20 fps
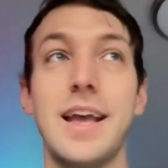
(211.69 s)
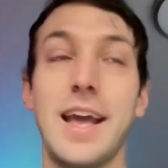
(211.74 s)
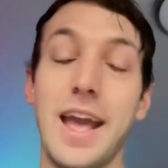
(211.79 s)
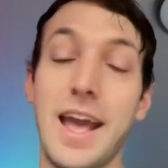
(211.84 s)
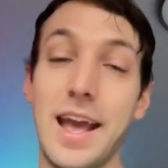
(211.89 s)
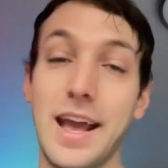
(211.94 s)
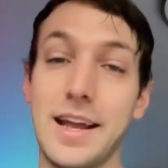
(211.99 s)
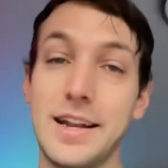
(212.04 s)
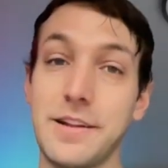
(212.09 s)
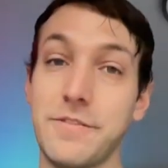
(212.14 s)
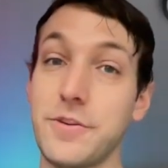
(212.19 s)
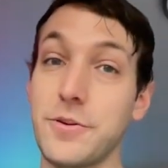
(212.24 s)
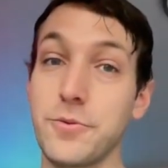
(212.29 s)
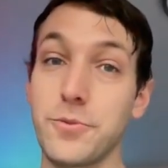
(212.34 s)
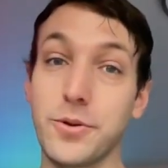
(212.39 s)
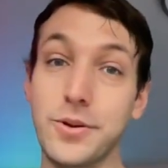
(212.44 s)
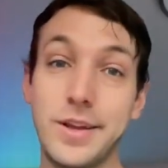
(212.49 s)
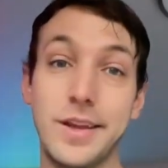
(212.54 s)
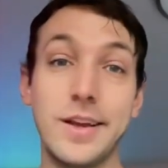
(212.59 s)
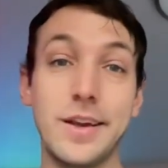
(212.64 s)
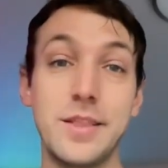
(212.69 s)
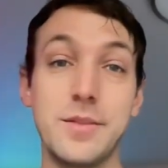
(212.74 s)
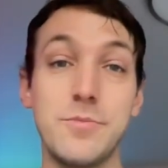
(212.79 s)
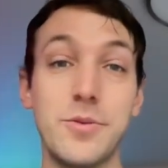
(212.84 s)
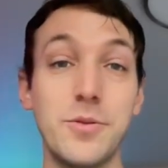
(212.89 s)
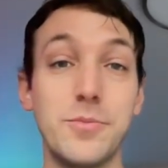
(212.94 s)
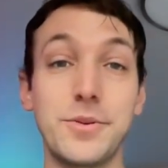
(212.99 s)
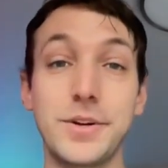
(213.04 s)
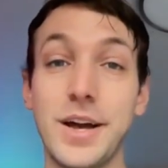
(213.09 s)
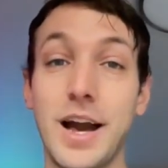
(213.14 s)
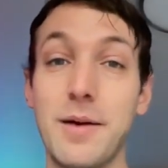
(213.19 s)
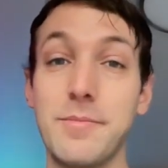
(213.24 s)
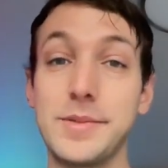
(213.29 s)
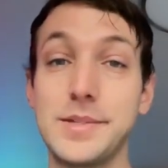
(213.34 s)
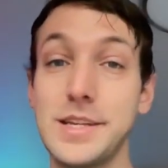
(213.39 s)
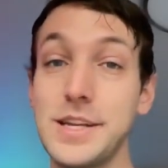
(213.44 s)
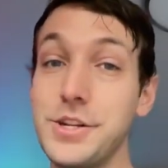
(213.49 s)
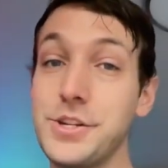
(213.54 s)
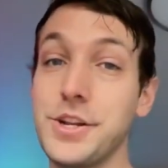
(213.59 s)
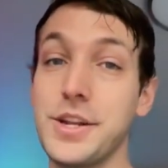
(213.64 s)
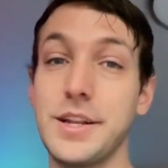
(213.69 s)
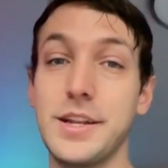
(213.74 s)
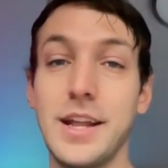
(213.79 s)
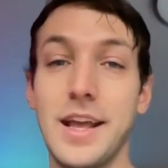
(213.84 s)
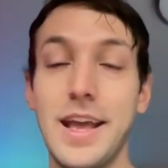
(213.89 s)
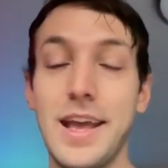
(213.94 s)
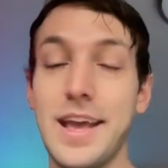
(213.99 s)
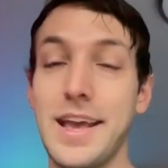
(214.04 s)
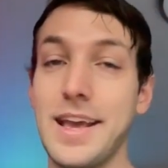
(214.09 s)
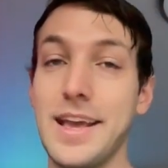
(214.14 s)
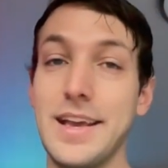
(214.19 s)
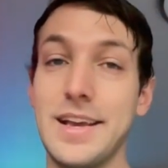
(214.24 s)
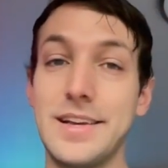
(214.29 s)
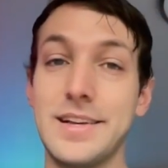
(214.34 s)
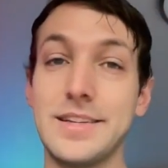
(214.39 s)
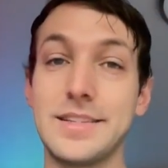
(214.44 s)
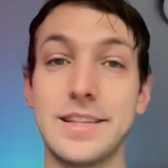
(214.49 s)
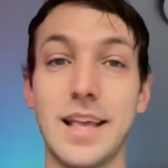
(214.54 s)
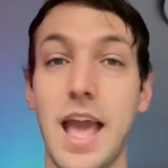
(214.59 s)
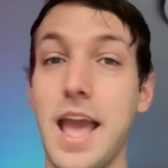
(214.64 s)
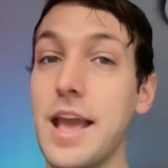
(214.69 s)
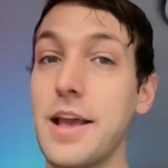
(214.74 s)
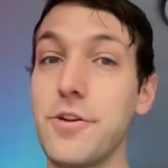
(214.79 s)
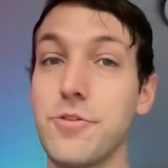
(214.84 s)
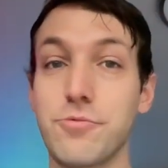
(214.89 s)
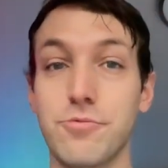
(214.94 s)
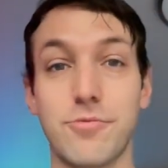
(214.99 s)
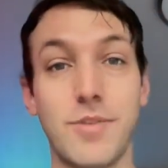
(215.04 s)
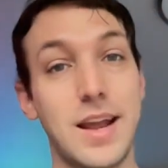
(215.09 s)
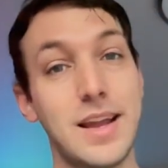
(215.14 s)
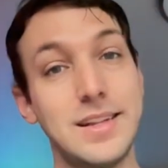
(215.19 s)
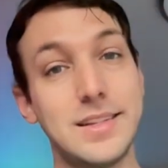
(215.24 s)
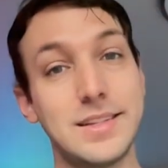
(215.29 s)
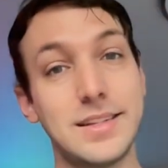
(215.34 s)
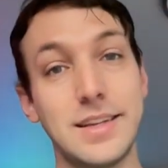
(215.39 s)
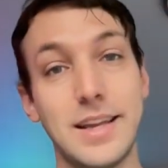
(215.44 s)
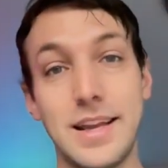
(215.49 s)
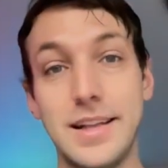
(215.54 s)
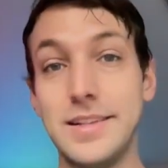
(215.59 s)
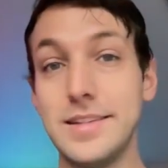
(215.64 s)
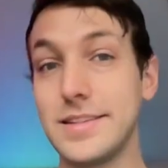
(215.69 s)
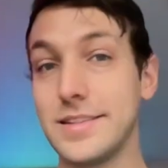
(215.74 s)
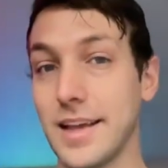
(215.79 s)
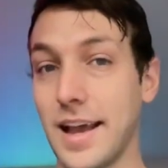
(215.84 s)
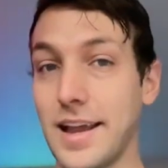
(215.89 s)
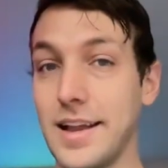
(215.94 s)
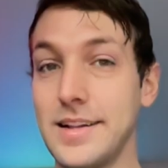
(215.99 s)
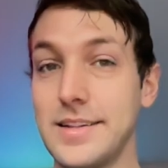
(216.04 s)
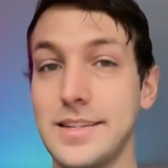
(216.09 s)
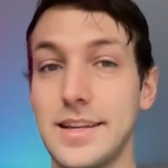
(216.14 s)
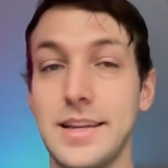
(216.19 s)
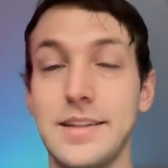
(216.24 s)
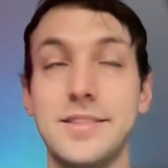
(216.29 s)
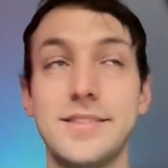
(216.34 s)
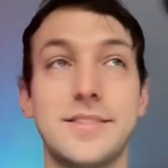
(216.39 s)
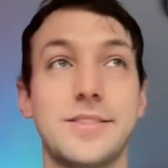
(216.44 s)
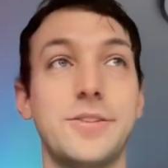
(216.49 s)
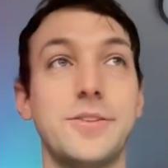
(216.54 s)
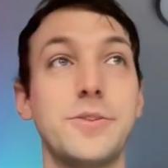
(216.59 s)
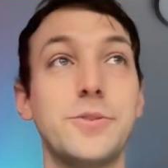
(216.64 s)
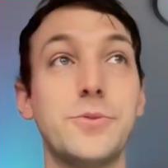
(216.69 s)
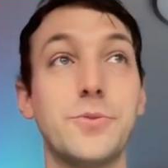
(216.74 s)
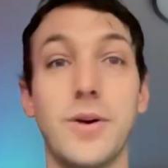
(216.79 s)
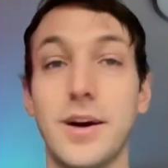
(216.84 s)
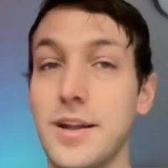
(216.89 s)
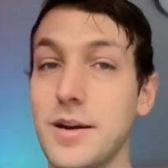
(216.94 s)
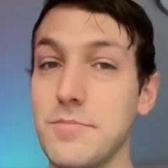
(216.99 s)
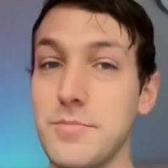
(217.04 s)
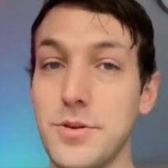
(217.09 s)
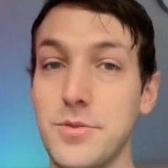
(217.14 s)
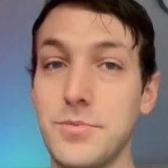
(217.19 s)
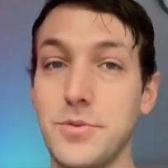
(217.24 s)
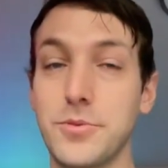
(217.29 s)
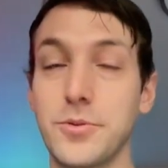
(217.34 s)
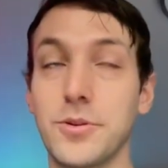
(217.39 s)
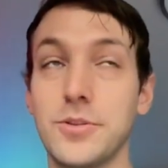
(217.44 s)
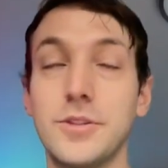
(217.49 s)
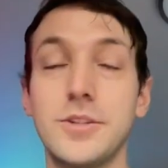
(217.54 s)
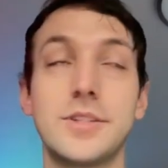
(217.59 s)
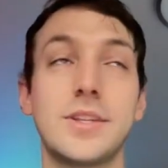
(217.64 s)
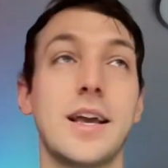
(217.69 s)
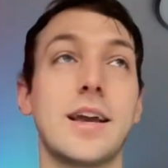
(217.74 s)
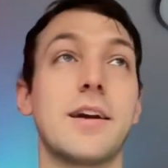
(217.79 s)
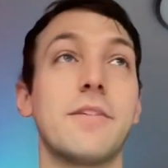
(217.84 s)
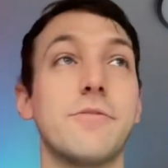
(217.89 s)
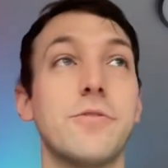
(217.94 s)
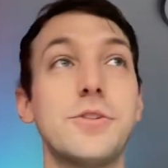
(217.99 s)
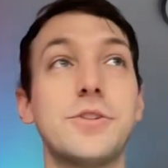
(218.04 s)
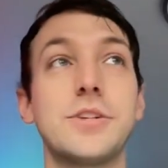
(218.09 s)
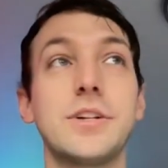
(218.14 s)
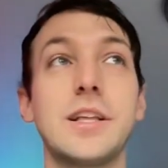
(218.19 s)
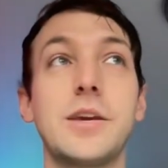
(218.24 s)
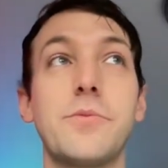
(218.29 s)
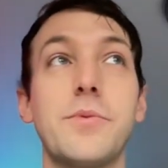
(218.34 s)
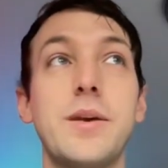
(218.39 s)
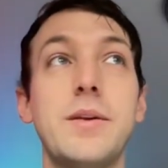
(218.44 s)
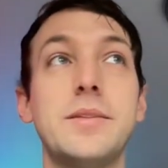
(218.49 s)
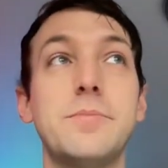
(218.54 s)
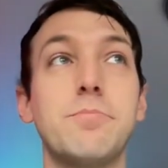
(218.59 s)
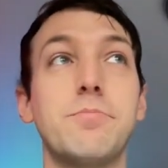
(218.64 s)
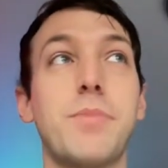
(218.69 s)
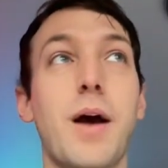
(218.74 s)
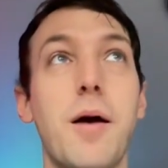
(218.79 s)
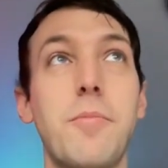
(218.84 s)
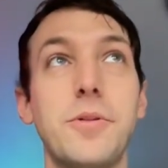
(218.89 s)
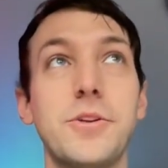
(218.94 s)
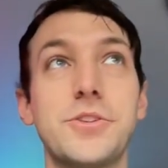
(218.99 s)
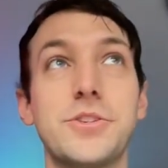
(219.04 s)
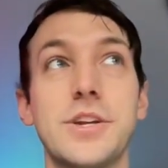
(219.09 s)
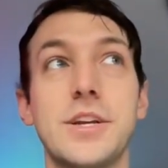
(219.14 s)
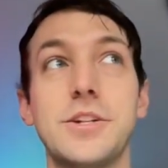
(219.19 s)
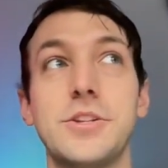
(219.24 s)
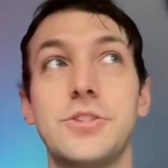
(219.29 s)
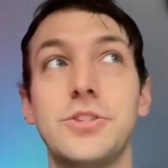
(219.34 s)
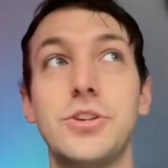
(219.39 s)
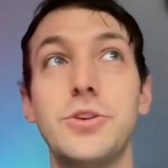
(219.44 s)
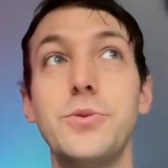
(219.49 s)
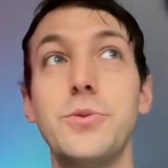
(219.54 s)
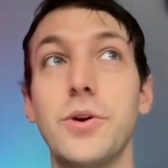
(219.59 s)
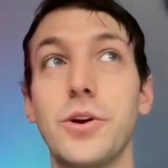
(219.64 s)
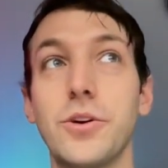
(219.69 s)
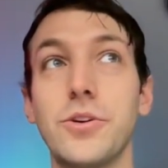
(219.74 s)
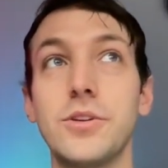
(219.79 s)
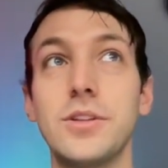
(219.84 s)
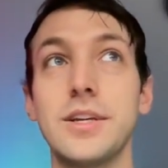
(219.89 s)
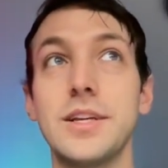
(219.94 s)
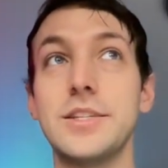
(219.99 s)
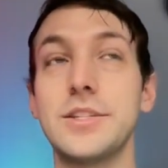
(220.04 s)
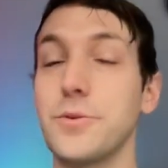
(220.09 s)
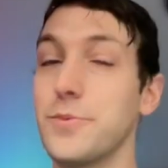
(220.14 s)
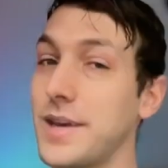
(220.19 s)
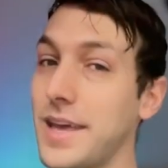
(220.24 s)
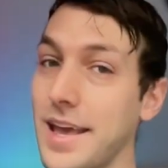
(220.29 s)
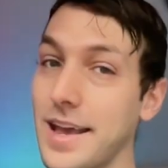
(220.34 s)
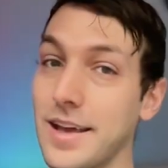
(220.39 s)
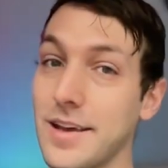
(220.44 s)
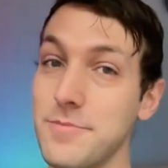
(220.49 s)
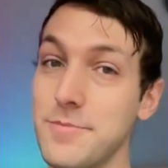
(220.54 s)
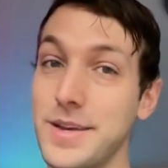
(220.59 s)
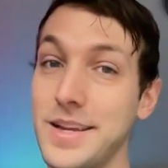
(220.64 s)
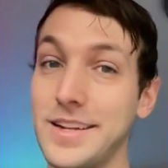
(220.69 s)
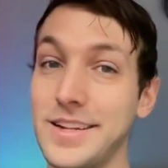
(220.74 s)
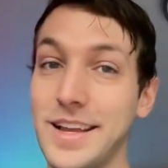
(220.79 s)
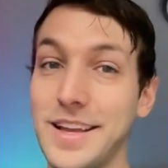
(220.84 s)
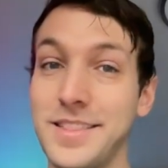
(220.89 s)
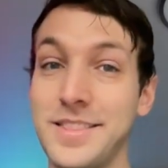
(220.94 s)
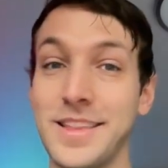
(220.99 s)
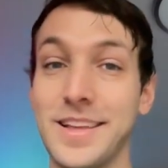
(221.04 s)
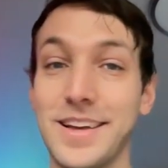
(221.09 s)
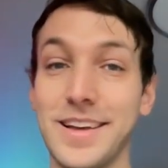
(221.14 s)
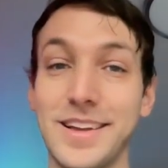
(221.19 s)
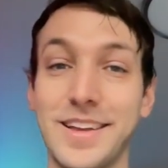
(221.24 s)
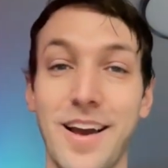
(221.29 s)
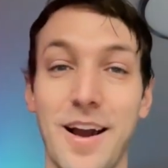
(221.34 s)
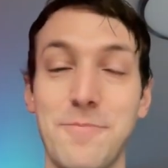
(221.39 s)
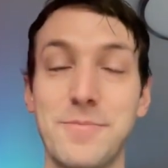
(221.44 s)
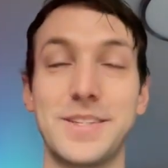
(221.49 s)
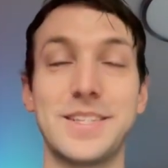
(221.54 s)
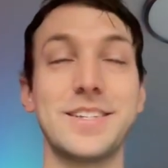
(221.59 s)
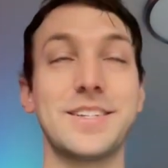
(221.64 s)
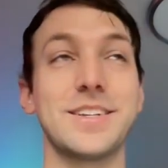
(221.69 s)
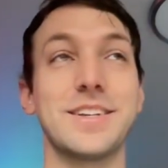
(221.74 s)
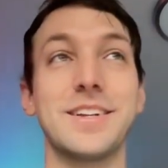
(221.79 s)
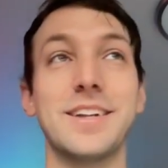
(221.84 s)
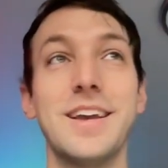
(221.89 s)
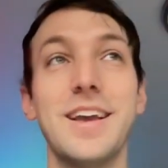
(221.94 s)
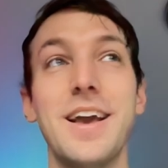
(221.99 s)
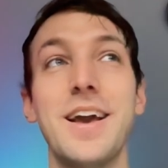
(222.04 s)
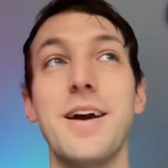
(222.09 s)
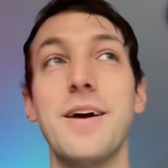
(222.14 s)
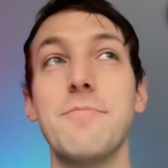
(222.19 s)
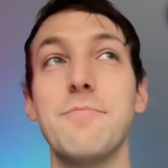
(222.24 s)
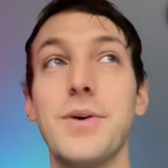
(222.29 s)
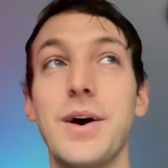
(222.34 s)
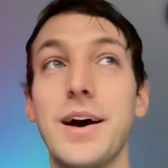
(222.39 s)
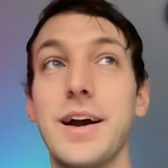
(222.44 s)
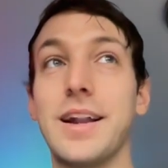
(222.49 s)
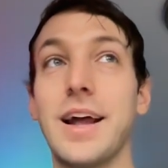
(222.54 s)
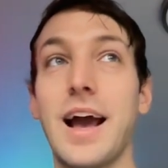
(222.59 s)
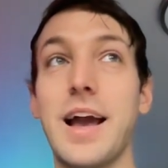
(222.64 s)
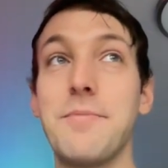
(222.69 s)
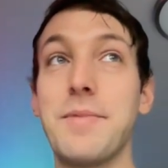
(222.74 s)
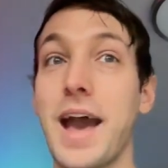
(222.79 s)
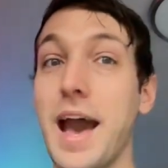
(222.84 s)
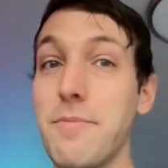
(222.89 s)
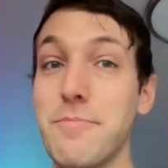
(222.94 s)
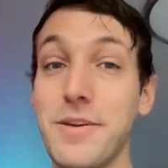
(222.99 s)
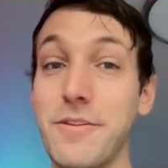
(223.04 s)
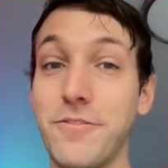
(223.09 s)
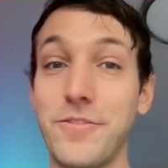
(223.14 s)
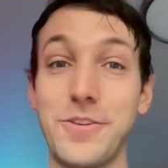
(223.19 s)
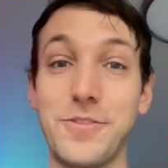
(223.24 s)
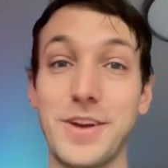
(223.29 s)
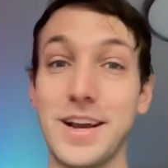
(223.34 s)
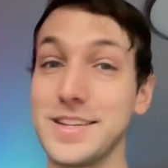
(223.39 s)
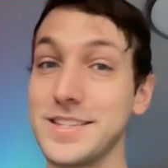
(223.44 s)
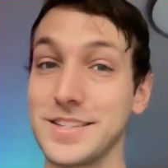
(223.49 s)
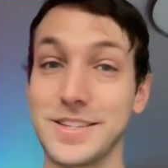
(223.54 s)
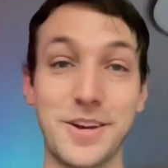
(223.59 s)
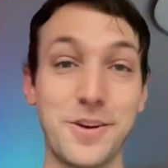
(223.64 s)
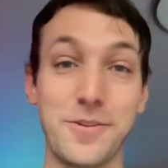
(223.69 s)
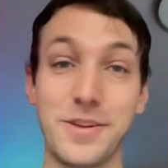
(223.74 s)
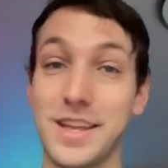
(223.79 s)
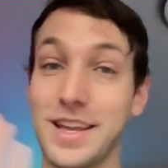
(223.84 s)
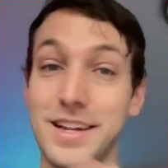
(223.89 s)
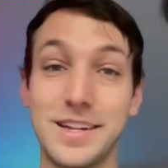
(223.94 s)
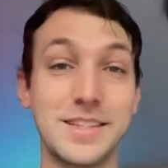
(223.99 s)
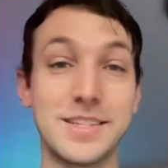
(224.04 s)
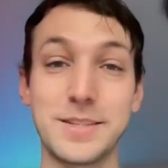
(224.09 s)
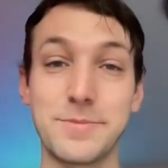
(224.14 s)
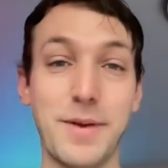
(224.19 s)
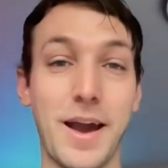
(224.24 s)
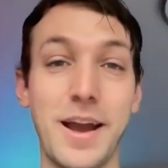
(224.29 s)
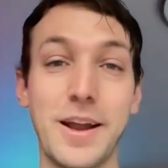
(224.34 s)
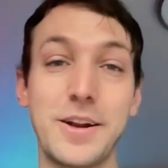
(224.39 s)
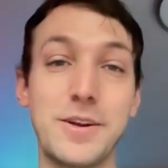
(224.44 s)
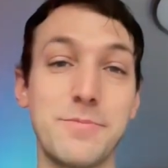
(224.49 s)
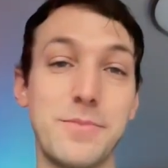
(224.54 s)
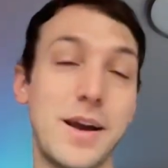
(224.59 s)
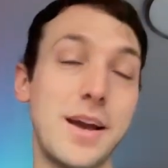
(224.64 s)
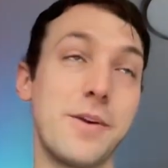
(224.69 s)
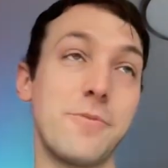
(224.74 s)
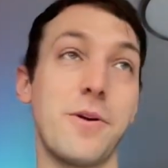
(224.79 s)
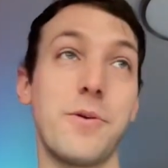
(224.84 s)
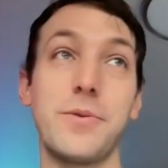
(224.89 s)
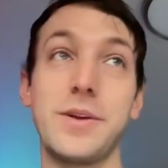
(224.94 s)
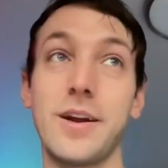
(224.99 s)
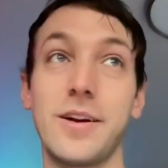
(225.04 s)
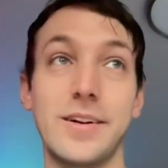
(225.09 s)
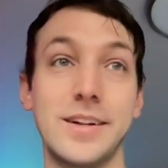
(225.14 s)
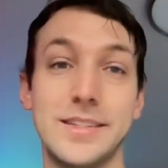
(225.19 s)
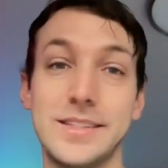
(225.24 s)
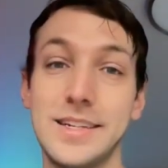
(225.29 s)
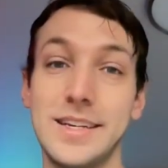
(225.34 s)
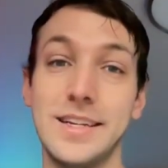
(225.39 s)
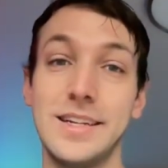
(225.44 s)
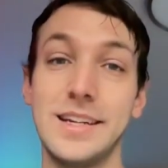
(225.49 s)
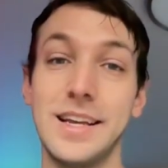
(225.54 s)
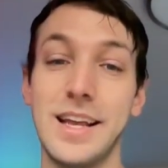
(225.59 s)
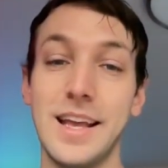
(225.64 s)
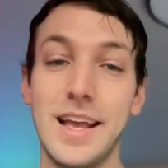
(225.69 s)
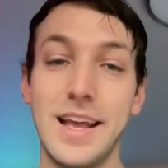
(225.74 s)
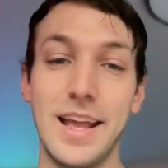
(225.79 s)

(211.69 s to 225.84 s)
And if you're working on the mobile competition, is a great insight into what a mobile world looks like. Unfortunately, we published it too early, so we can't compete in the competition, but I'm happy for you guys to go and get inspired by what we already did.